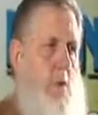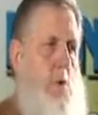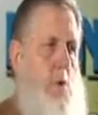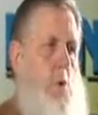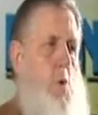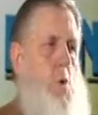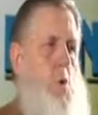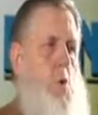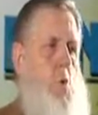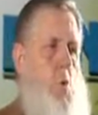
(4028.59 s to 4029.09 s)

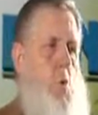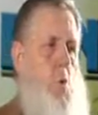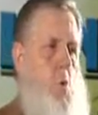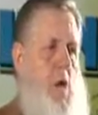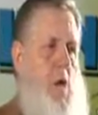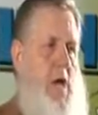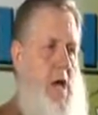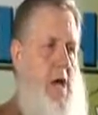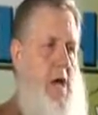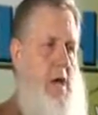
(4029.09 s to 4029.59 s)
Ooh,
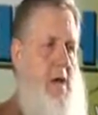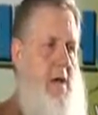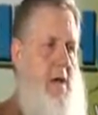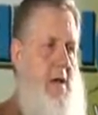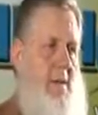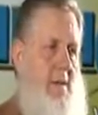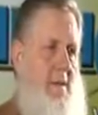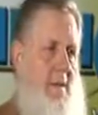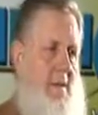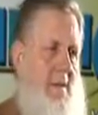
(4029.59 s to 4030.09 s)
okay.
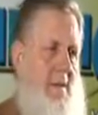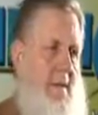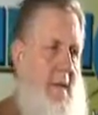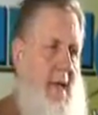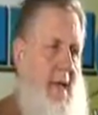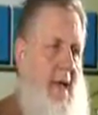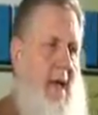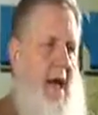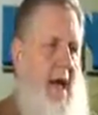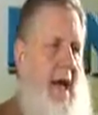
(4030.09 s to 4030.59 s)

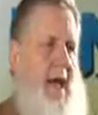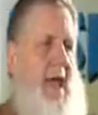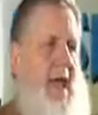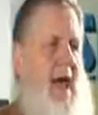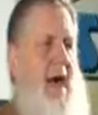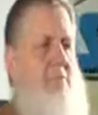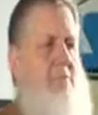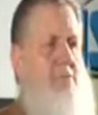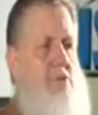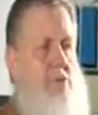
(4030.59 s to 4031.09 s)
And
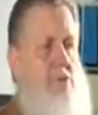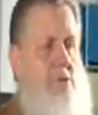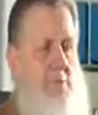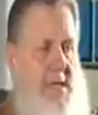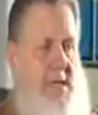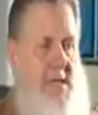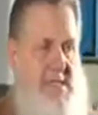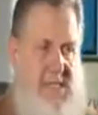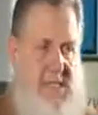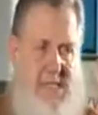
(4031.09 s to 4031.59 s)
after
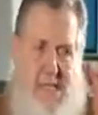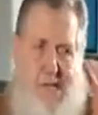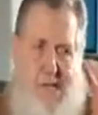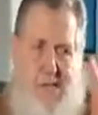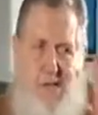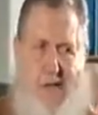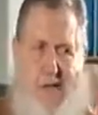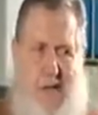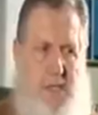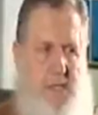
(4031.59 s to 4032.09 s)
somebody's ear
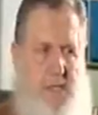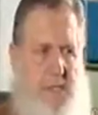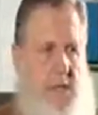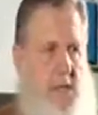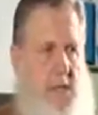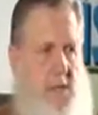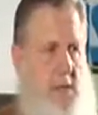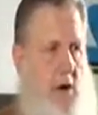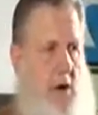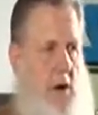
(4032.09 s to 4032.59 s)
gets
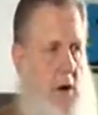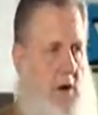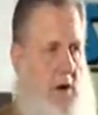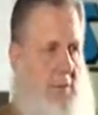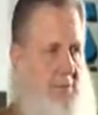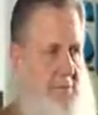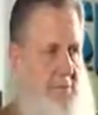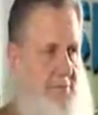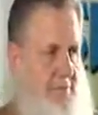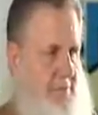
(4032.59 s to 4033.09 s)
cut
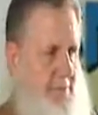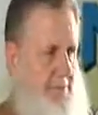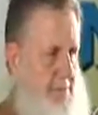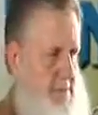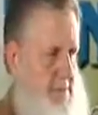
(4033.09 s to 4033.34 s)
off,